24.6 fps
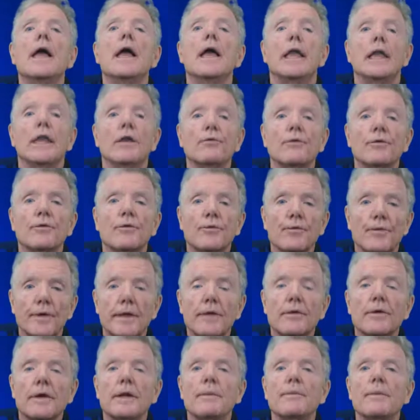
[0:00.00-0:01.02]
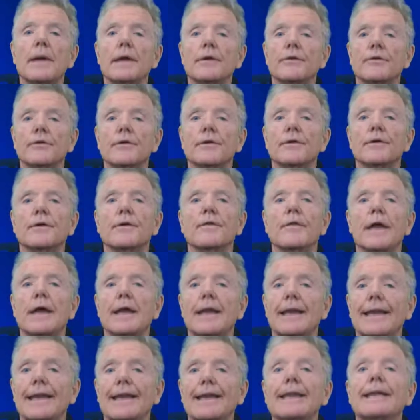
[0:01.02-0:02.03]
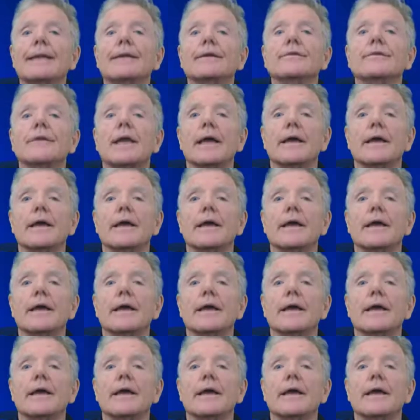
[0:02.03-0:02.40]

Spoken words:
you would really want to make sure that it is